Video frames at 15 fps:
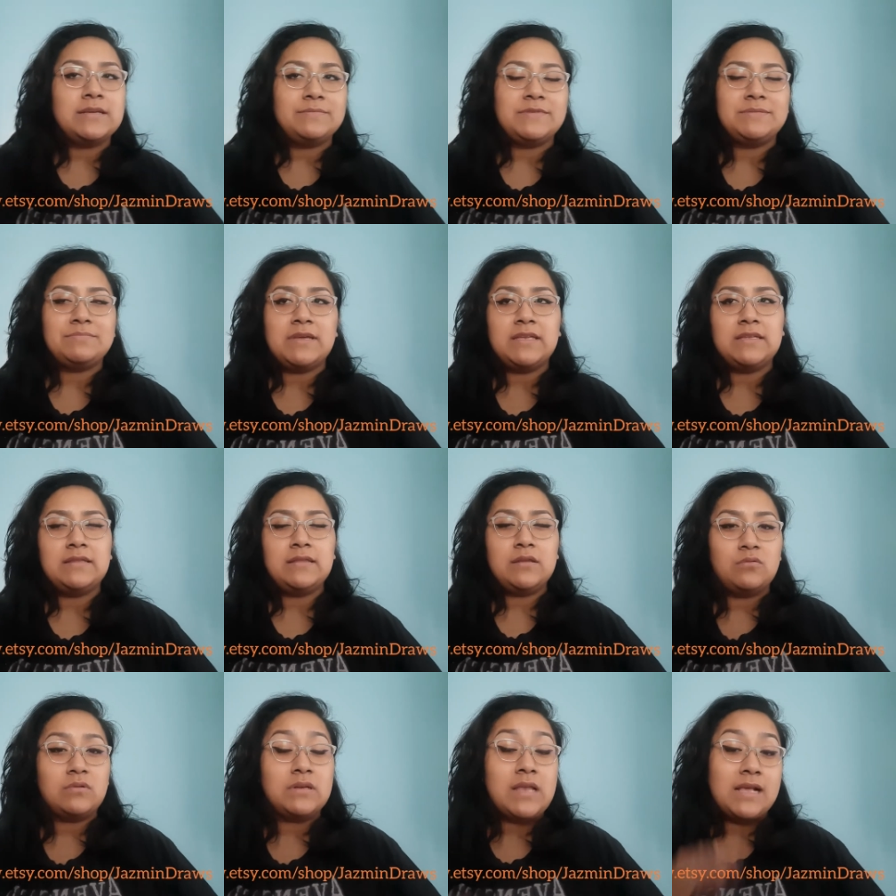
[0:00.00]
mean, my little
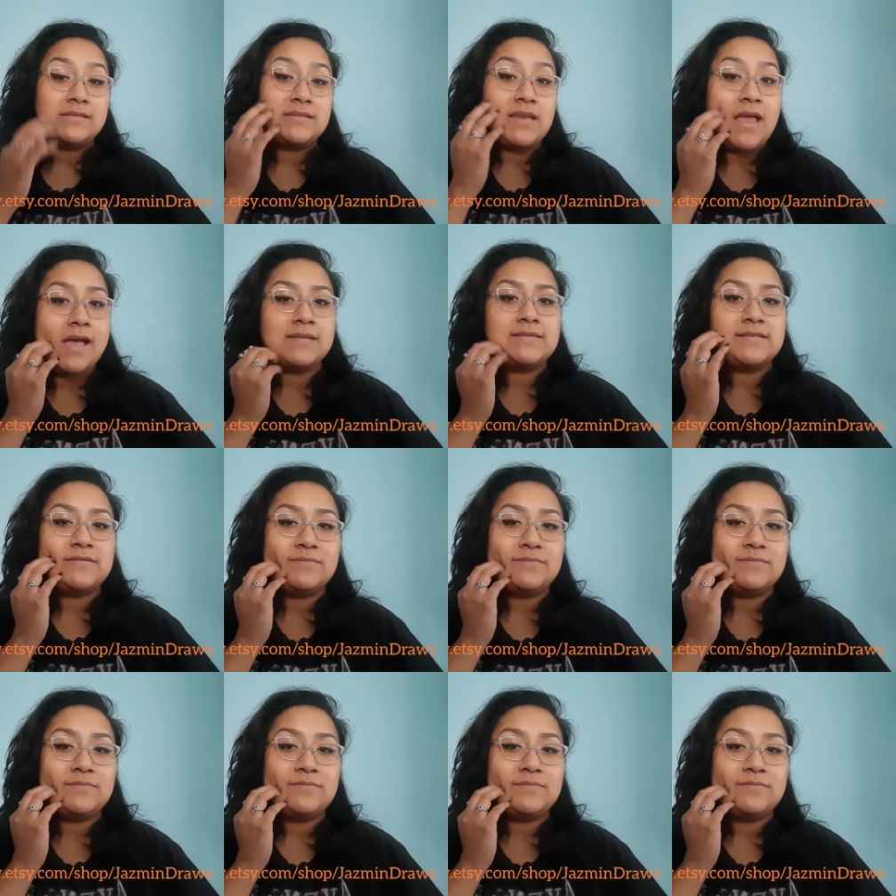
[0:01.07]
one hasn't had